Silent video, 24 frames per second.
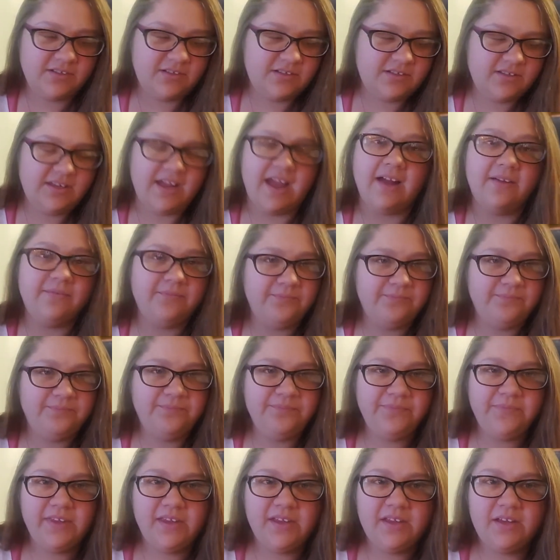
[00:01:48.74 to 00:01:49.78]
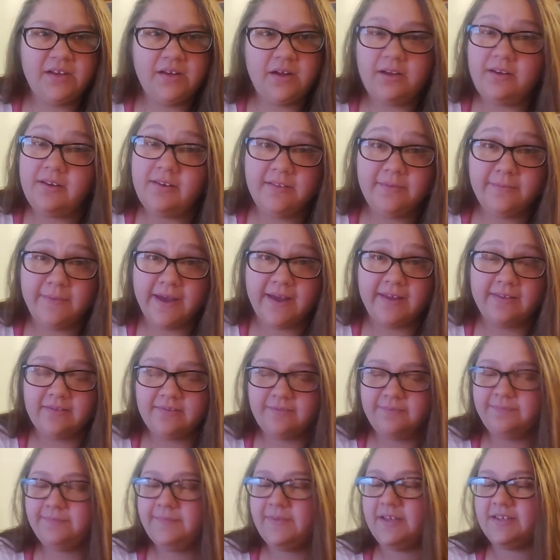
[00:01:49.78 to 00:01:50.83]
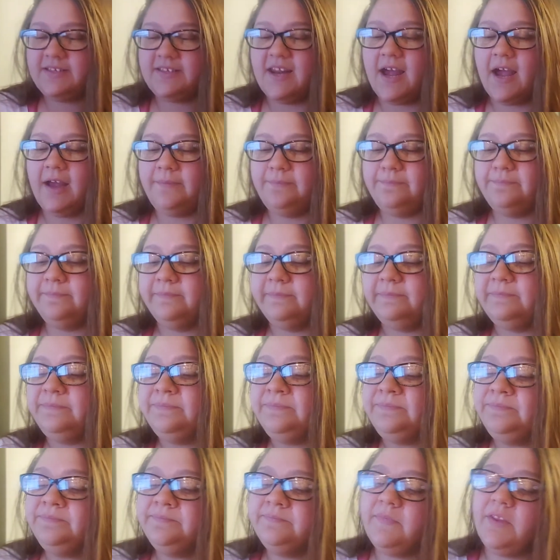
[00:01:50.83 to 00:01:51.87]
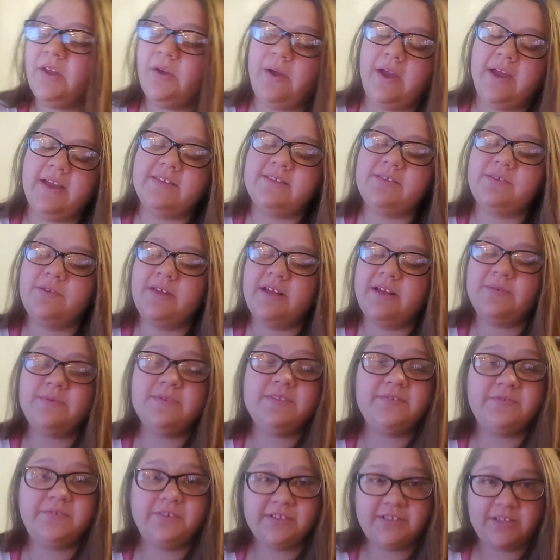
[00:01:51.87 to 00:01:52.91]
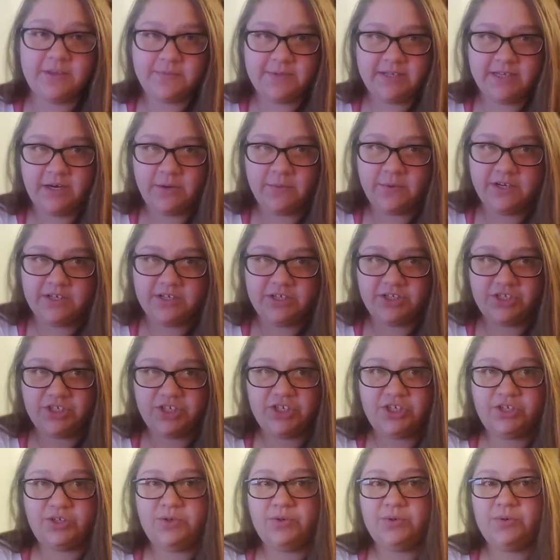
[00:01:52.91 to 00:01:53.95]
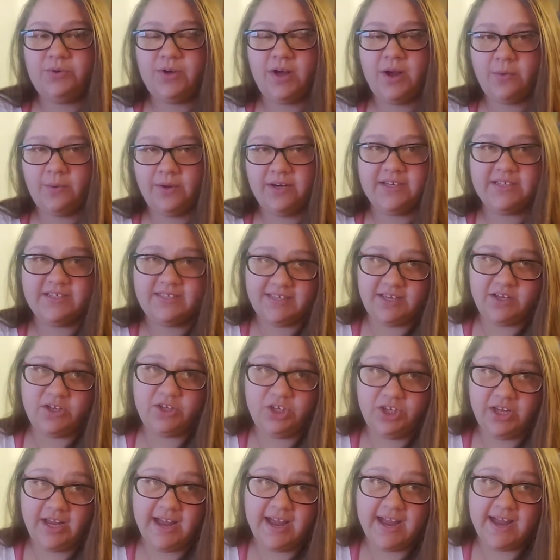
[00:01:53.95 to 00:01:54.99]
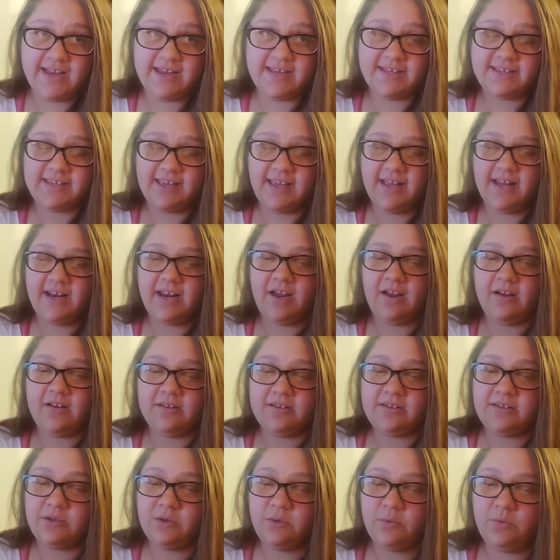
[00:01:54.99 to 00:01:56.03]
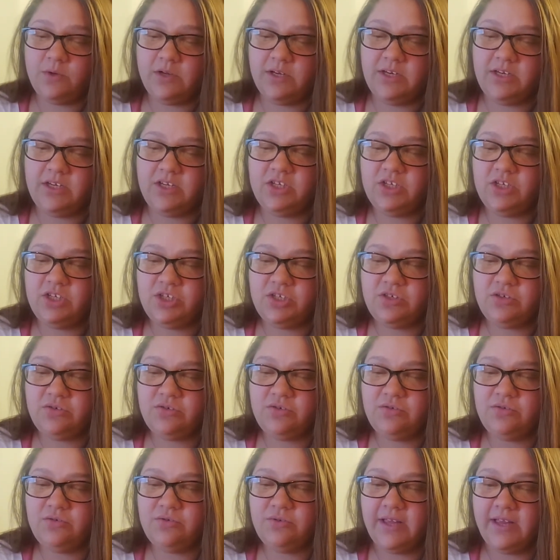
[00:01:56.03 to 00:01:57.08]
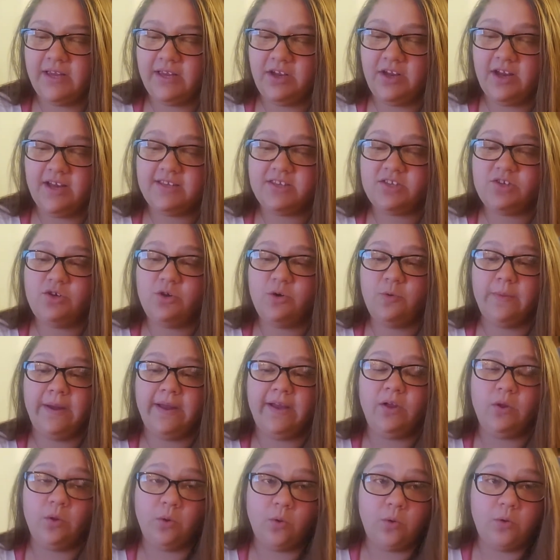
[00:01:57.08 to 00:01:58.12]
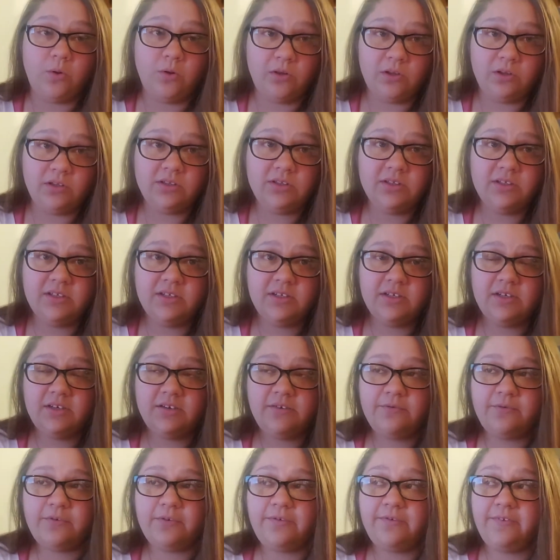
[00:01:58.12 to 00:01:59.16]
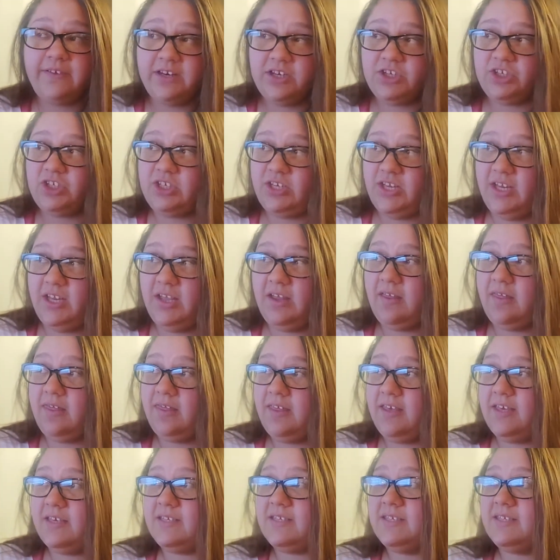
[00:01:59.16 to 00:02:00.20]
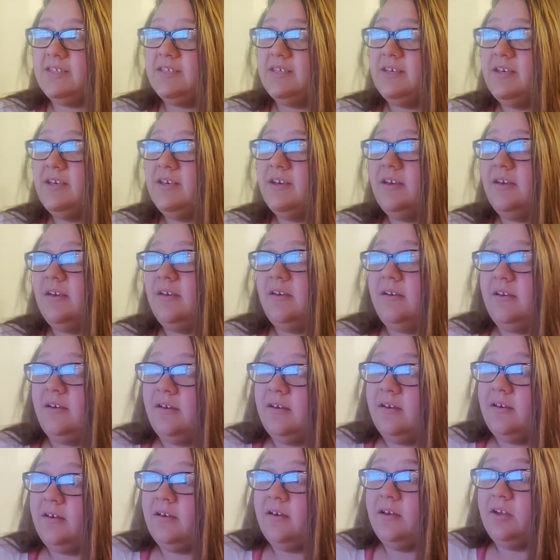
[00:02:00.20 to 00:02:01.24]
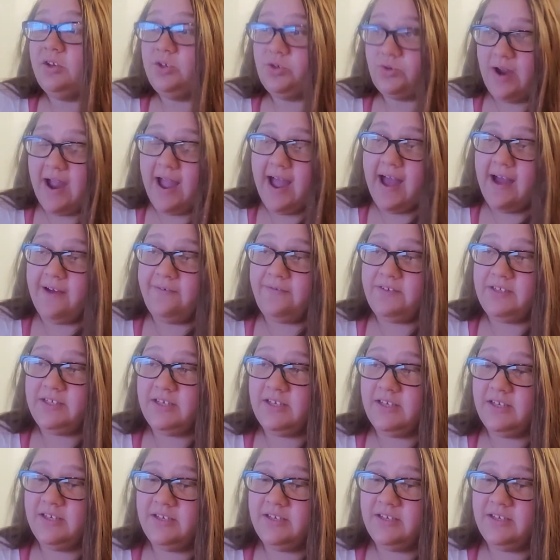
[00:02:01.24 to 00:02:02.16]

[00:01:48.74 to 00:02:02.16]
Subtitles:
Yeah. I did the math. It's 9. Okay, so that was the first update I wanted to do. I wanted to tell you guys, and I also wanted to let you guys know my goal for finishing this draft.